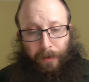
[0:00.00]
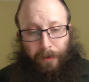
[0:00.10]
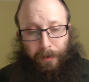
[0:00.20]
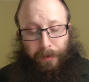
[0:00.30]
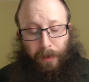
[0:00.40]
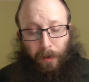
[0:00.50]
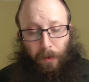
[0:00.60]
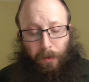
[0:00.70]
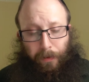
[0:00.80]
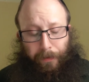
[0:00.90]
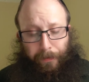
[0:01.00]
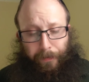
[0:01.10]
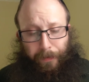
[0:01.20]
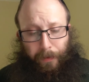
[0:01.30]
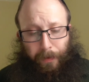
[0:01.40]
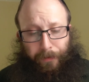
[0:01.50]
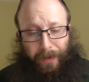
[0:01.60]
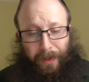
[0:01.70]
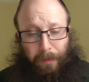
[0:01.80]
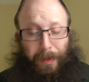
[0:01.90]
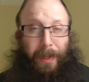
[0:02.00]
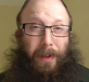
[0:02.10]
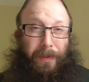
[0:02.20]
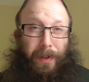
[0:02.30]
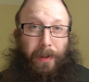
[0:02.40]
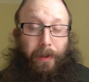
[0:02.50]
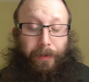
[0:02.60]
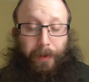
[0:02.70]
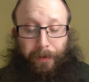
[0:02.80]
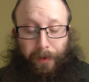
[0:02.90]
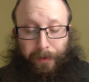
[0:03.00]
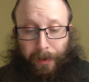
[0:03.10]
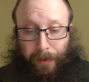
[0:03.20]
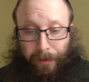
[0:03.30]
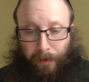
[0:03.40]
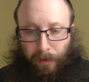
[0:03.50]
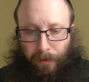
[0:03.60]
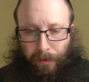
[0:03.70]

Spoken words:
So we feel the pain of another,